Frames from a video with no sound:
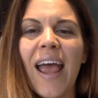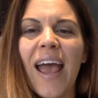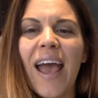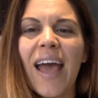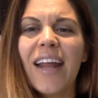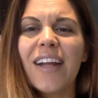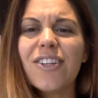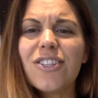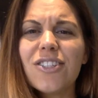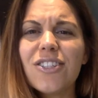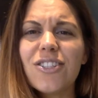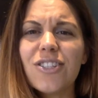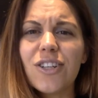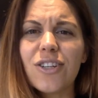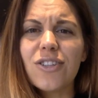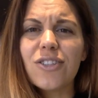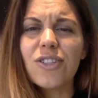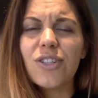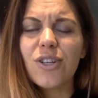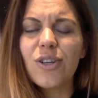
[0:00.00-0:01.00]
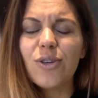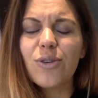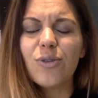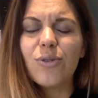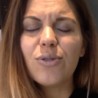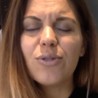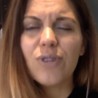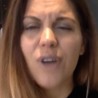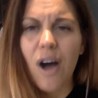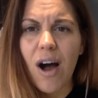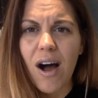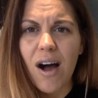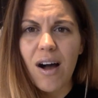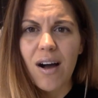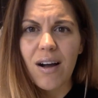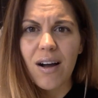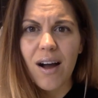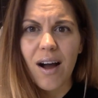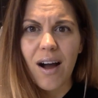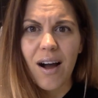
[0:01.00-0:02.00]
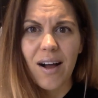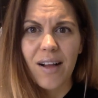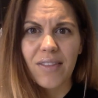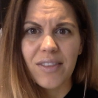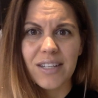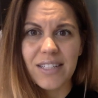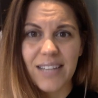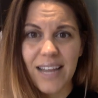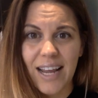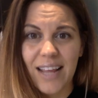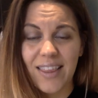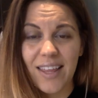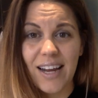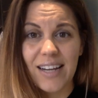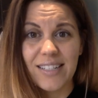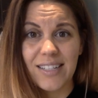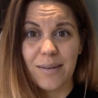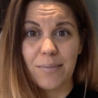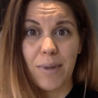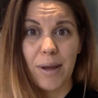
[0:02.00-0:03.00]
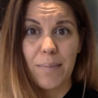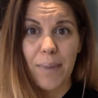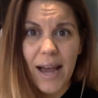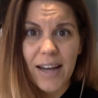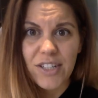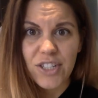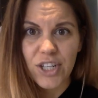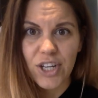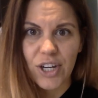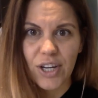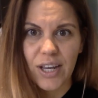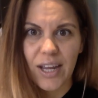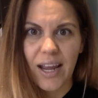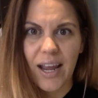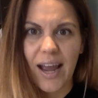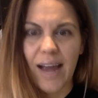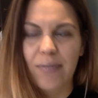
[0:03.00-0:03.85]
And it just took too long on the day that I did my batch cooking.